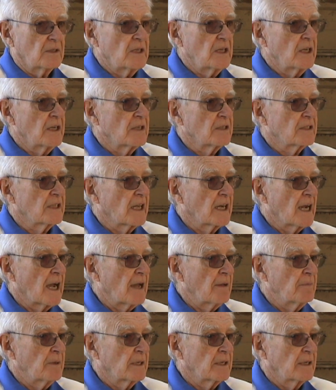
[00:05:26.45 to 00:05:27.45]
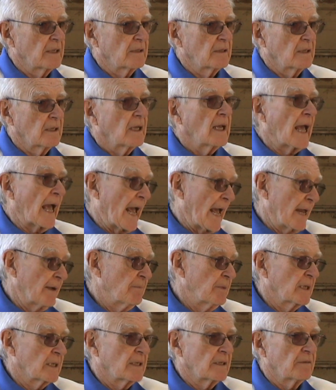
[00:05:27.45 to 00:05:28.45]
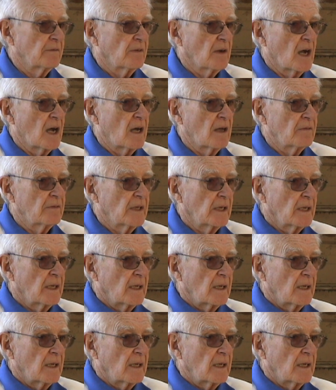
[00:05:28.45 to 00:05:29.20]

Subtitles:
years that I've been in, had been involved,